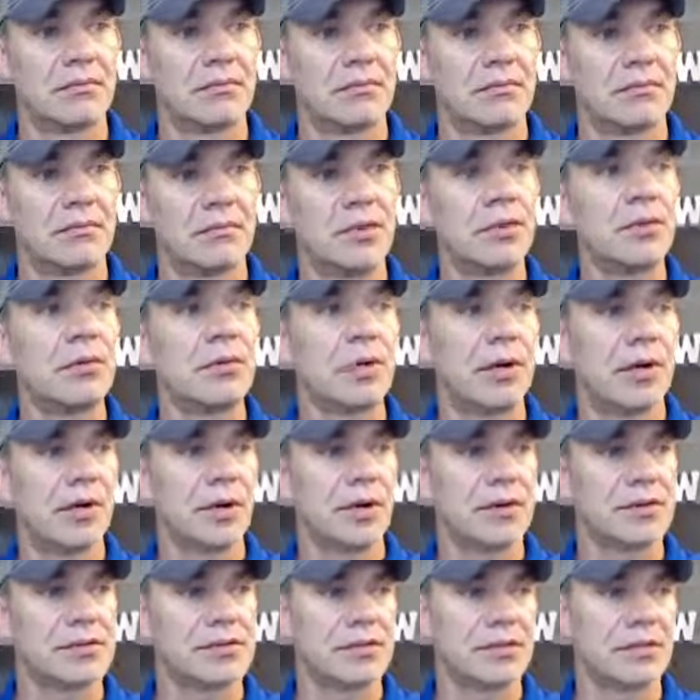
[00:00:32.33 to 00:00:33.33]
new
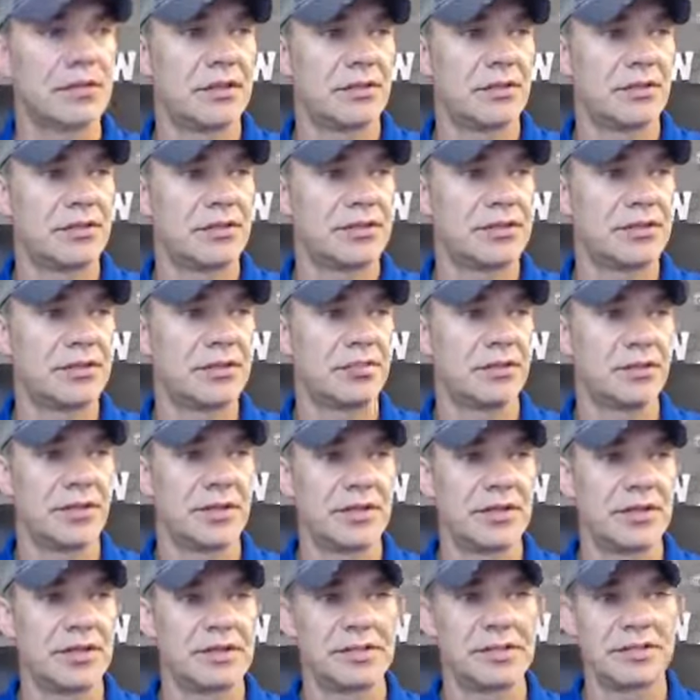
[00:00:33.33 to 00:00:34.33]
cars, you know, the
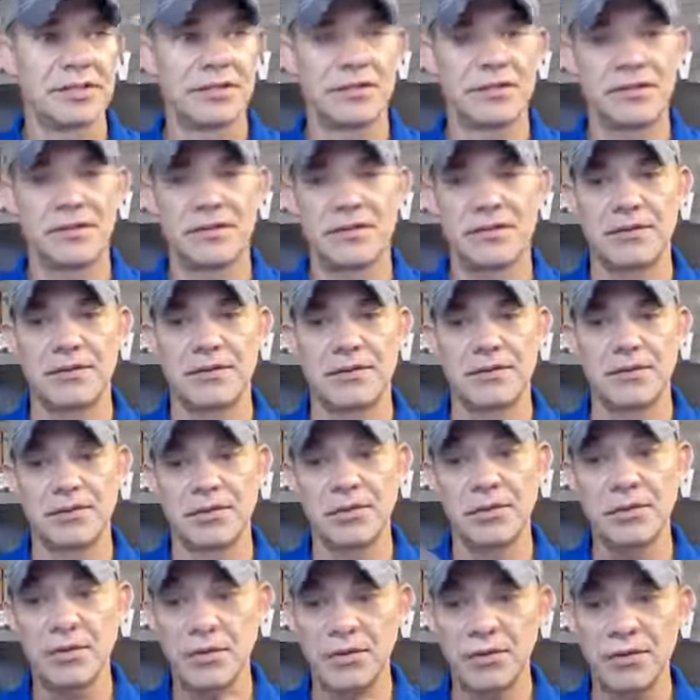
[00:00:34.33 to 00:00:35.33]
Supras and the
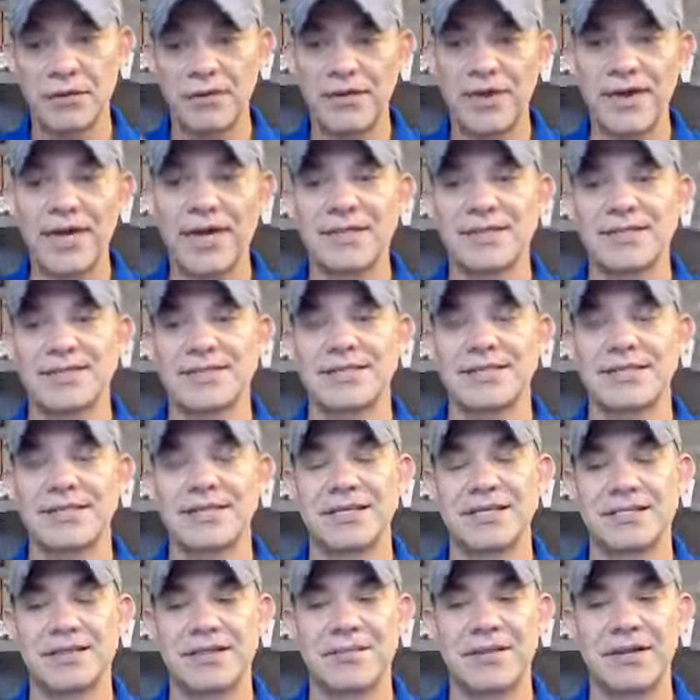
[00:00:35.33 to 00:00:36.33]
new Corvettes and
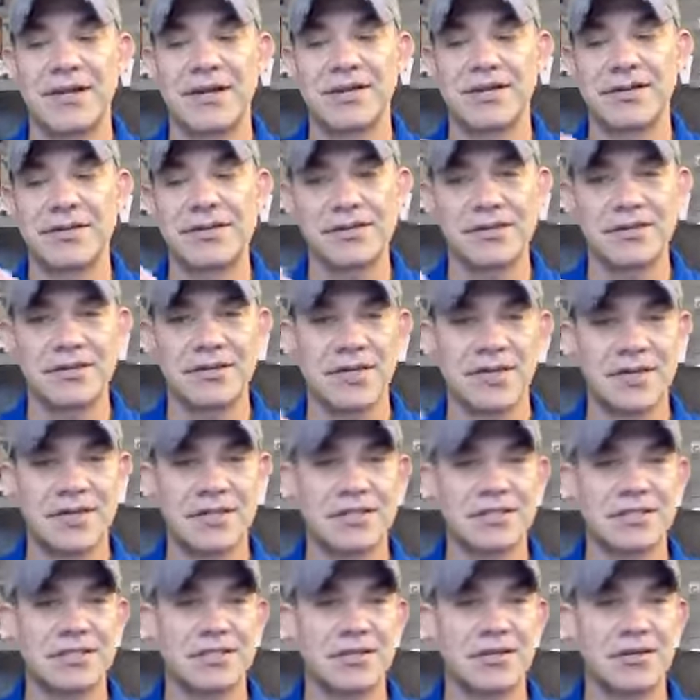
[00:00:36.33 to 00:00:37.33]
things coming out, these are like
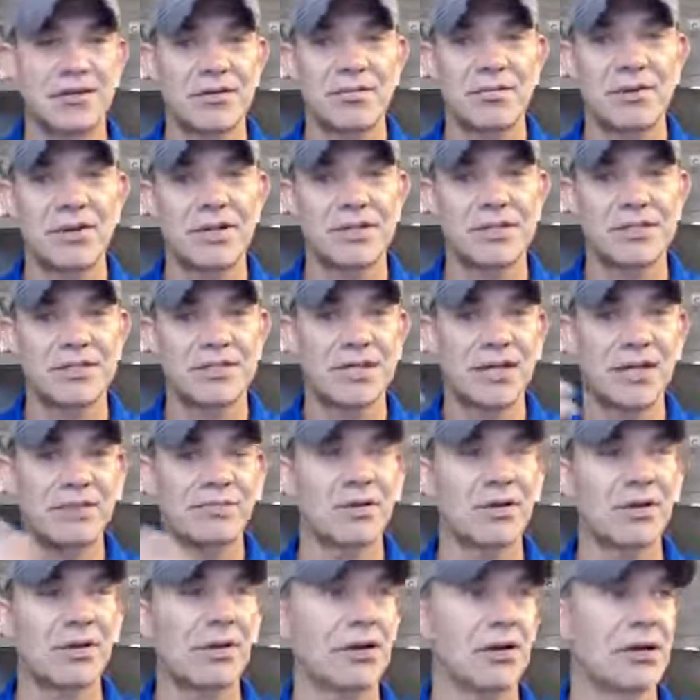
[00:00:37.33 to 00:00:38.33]
sticker plus
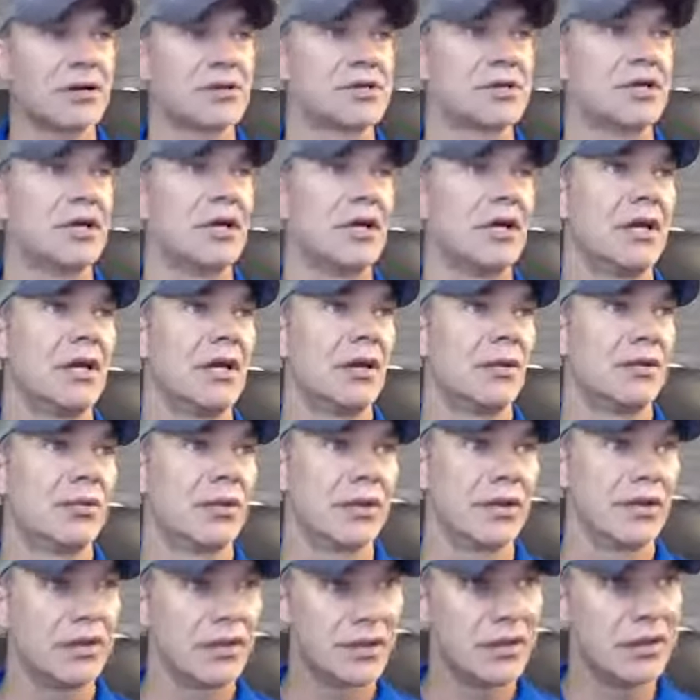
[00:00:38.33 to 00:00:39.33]
type cars.
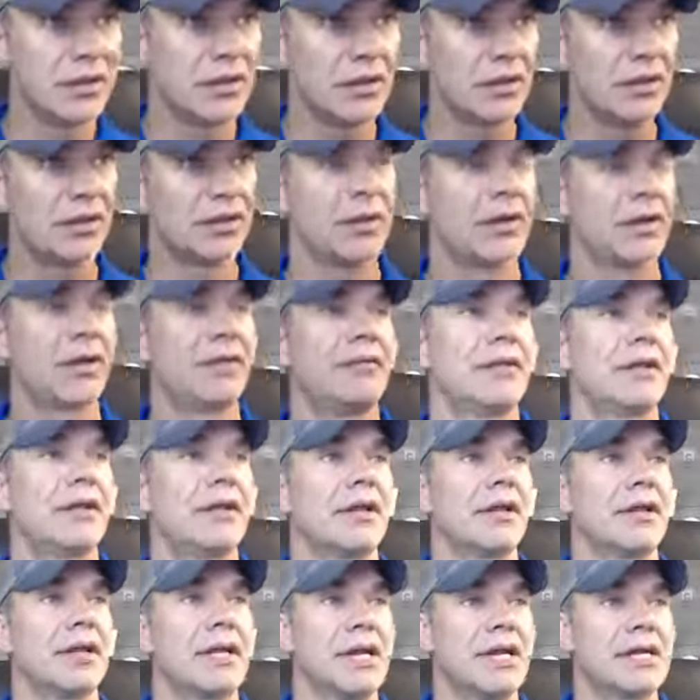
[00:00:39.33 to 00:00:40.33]
Well, the dealer
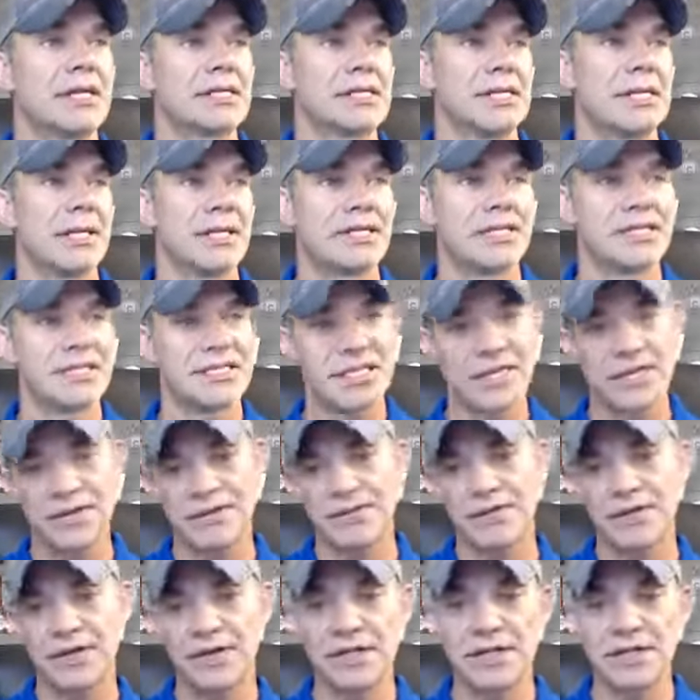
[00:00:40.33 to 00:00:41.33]
evidently has a set it
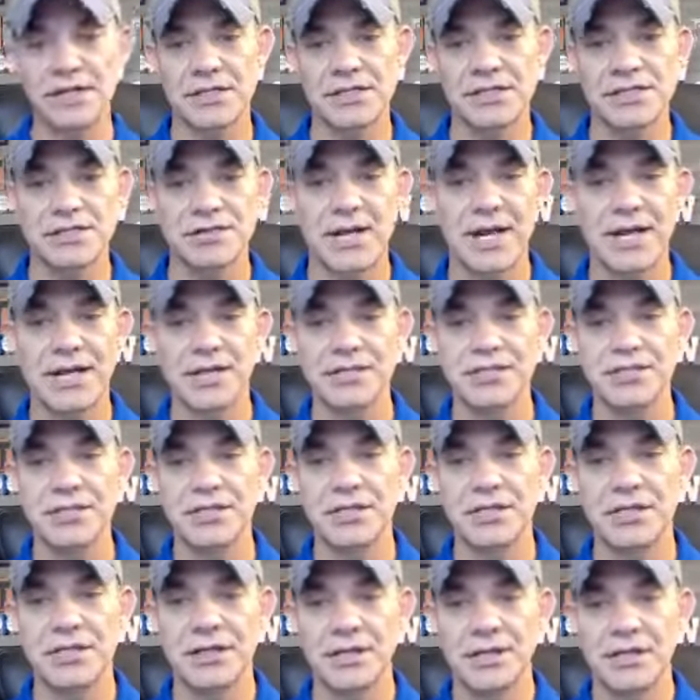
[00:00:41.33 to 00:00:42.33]
and forget it
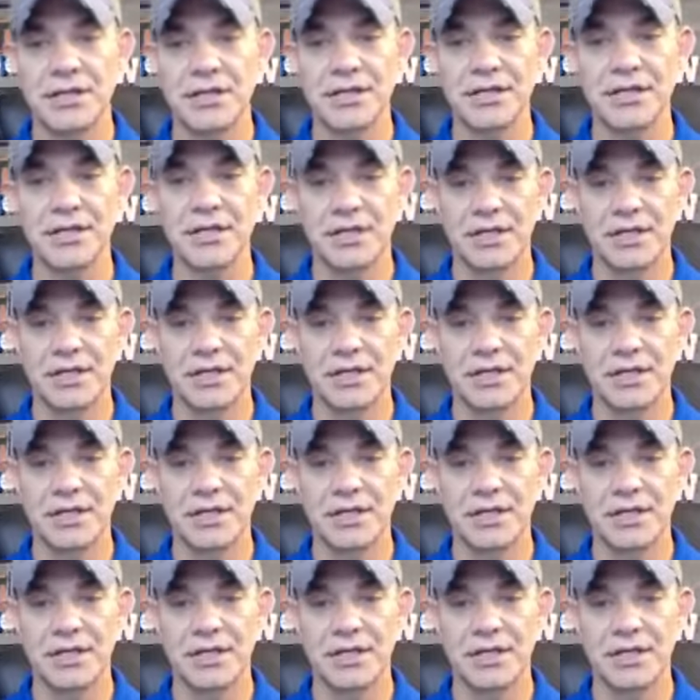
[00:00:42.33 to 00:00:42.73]
strategy on